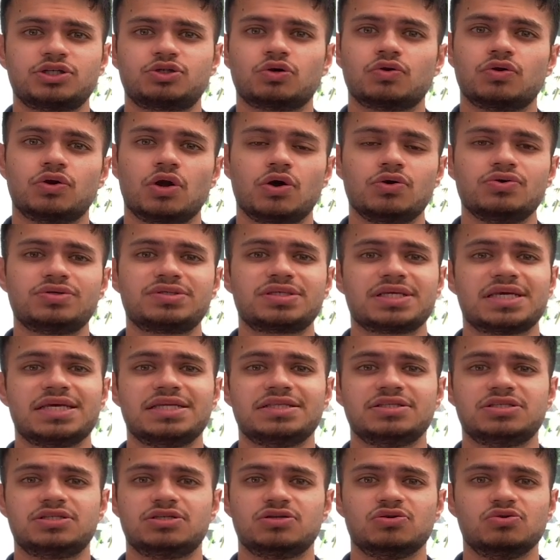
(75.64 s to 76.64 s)
your notes
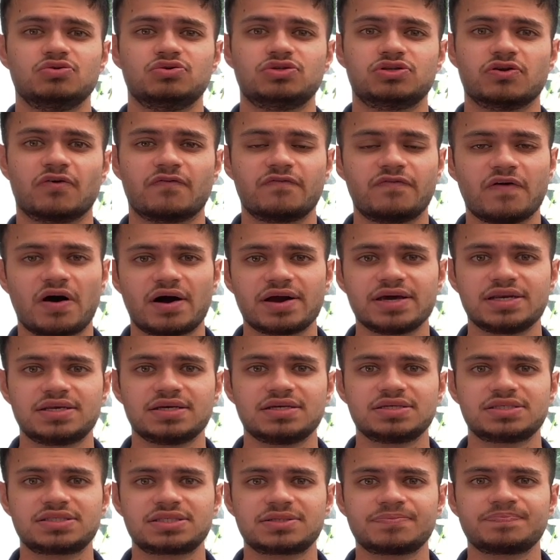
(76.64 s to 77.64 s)
into
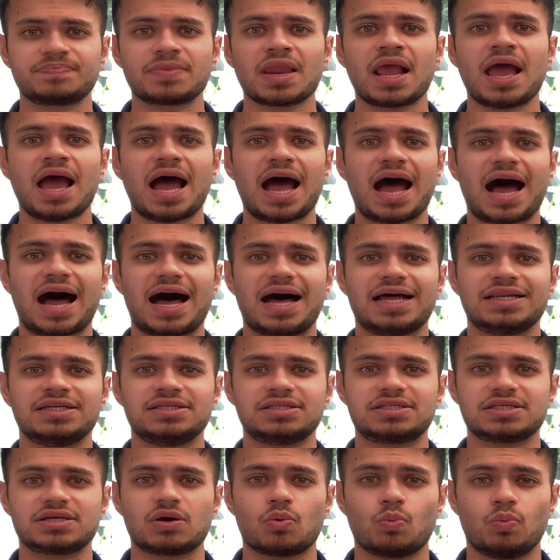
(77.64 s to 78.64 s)
dividers,
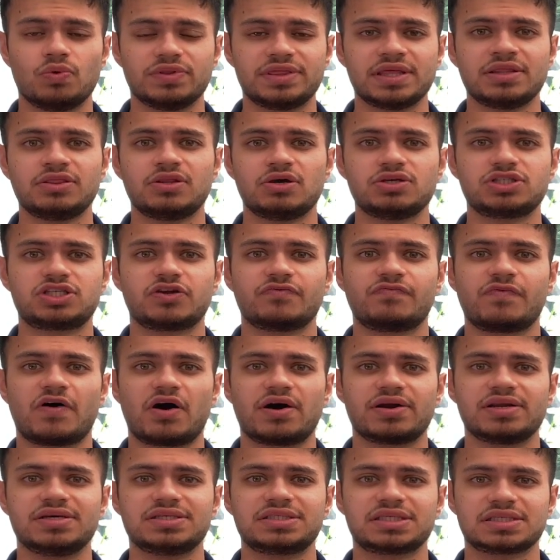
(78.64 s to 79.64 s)
and within those
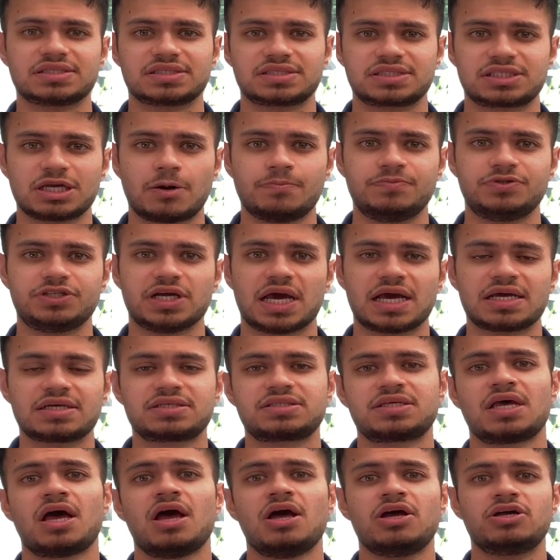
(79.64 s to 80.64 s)
dividers,
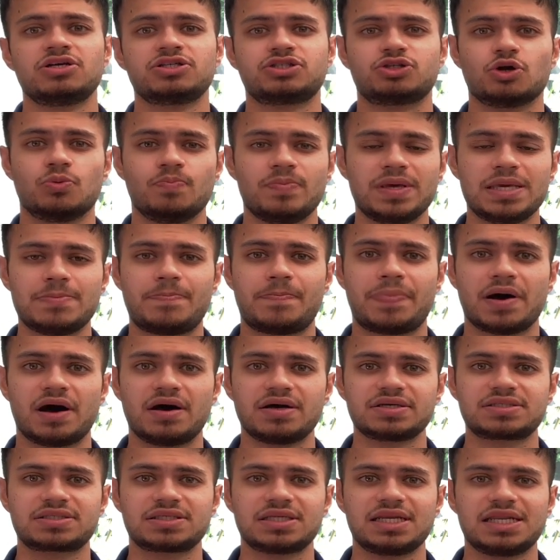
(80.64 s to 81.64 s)
subjects. So me
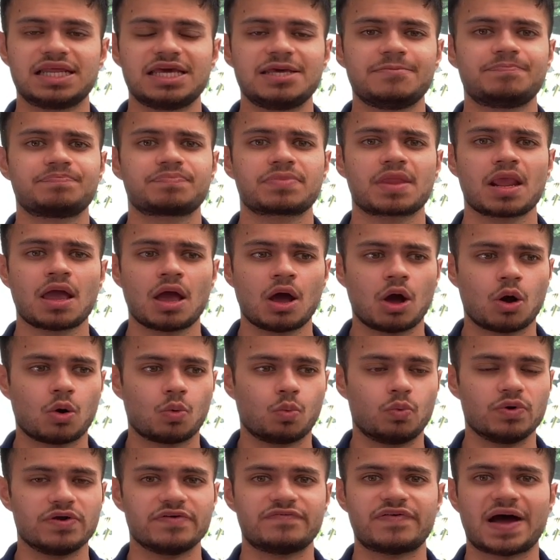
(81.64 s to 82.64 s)
personally,
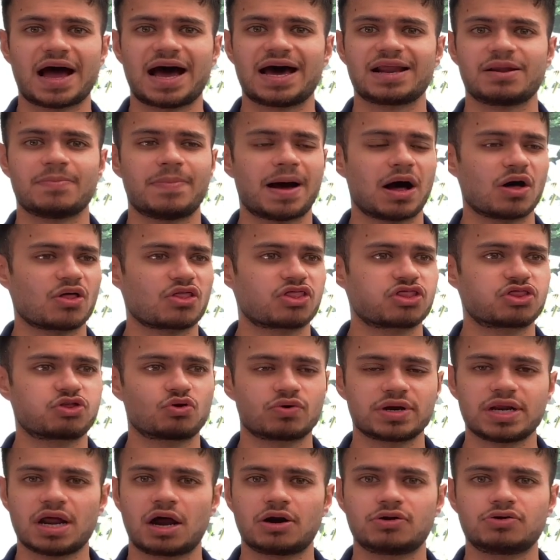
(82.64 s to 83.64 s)
we've had about
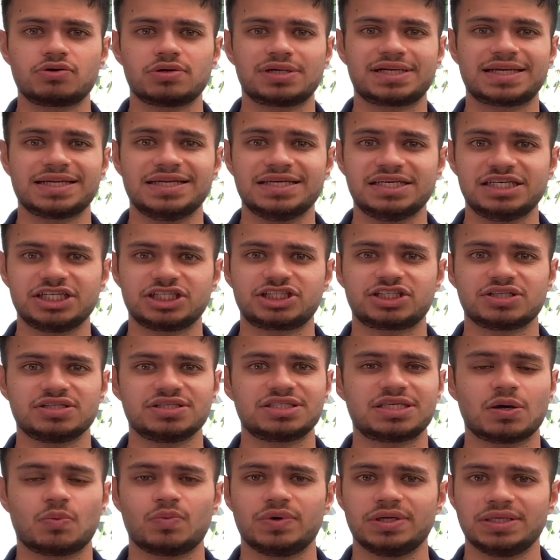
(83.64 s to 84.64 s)
300 conditions
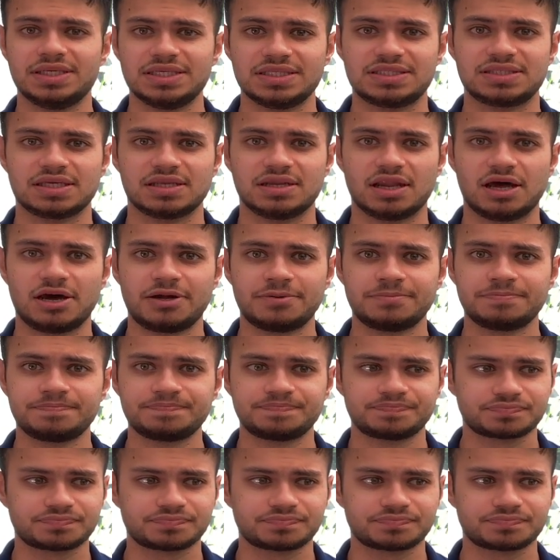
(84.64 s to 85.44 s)
that we need to learn.